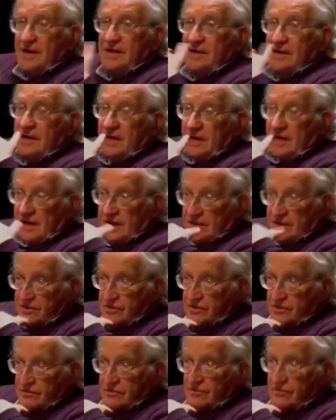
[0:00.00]
and I
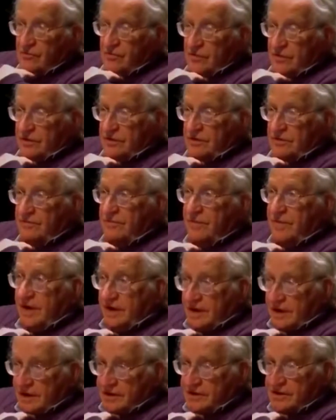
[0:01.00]
assume we're
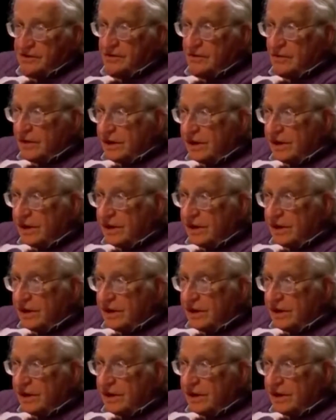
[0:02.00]
biological